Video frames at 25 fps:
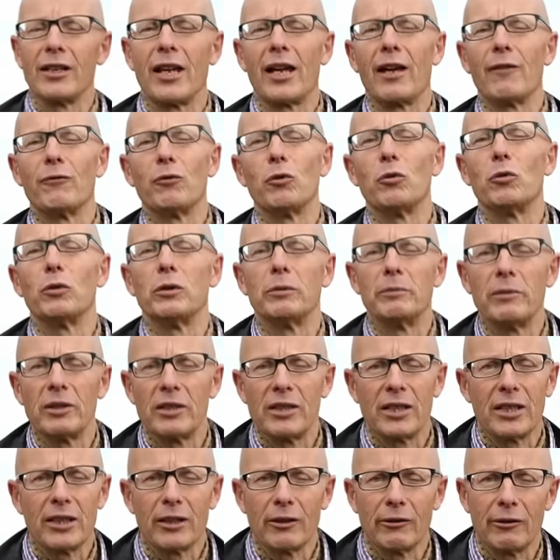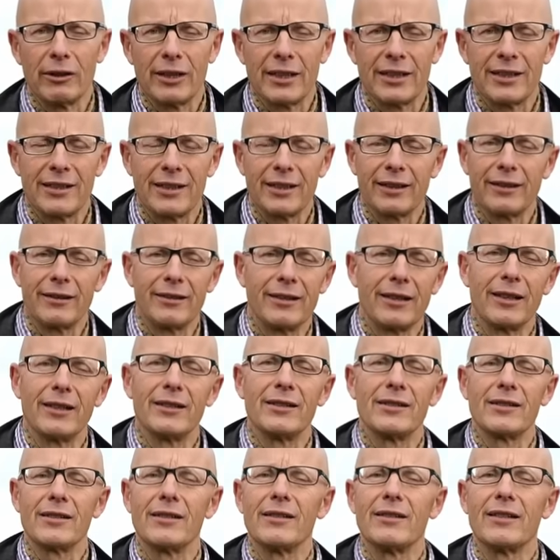and have all the materialistic
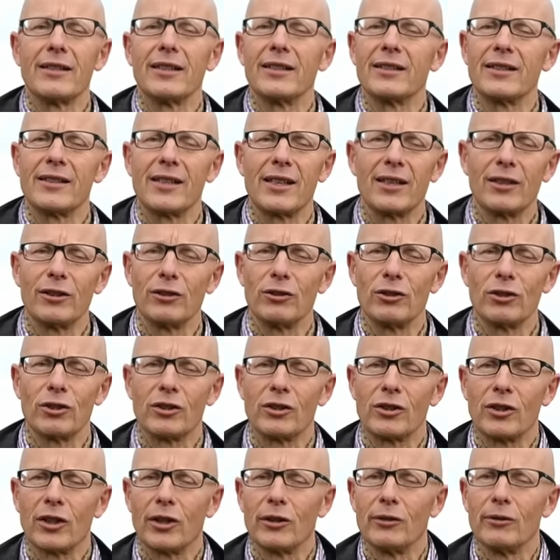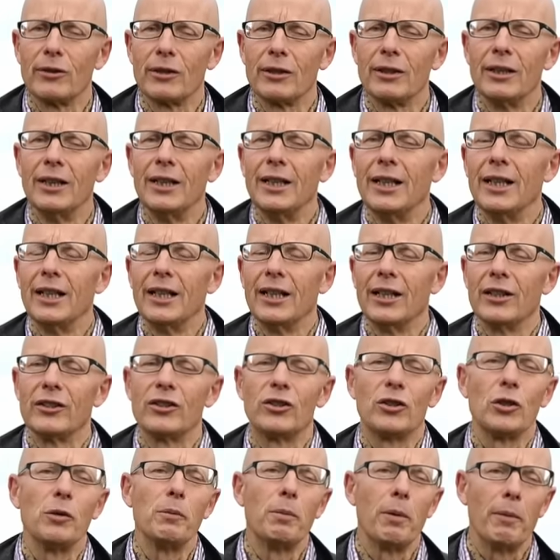things and think they can just go to a
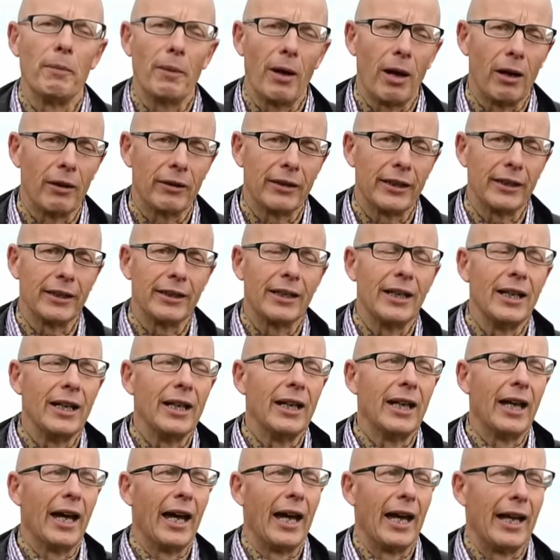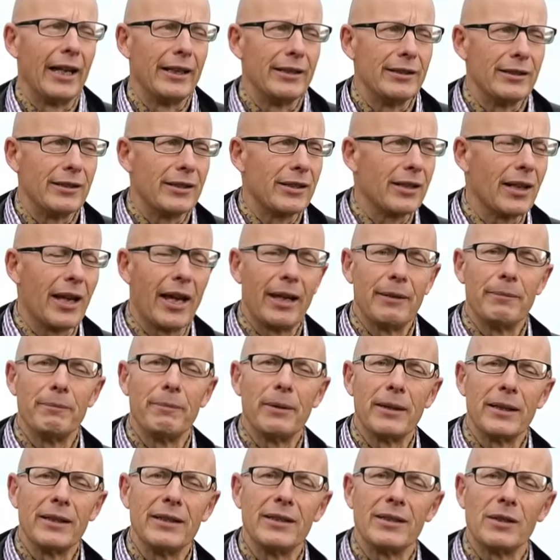supermarket and
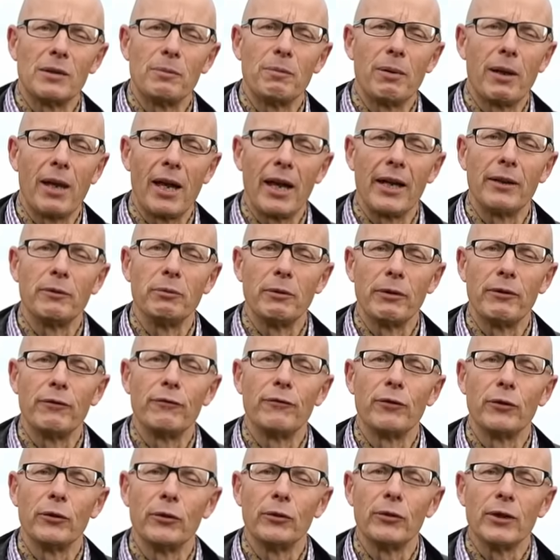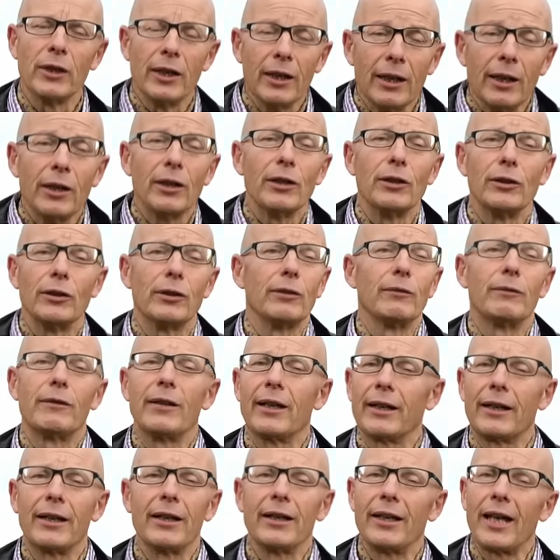be supplied with food,
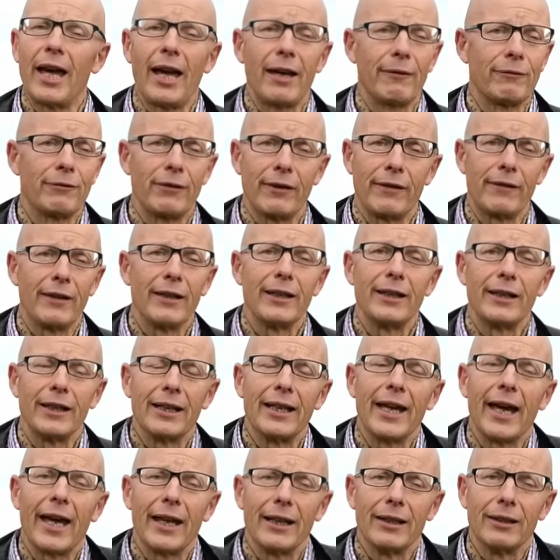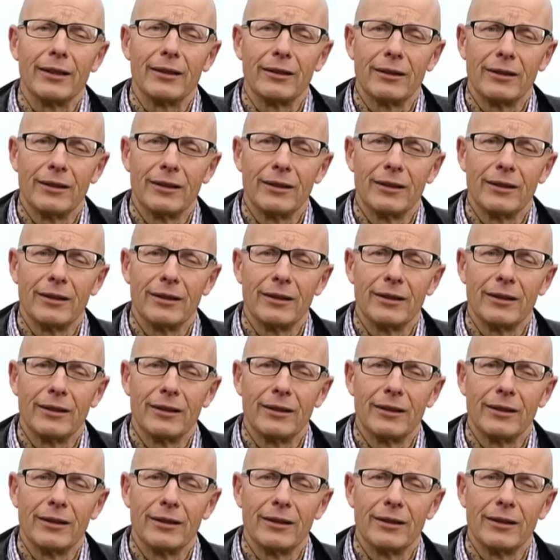they're going to have to think again,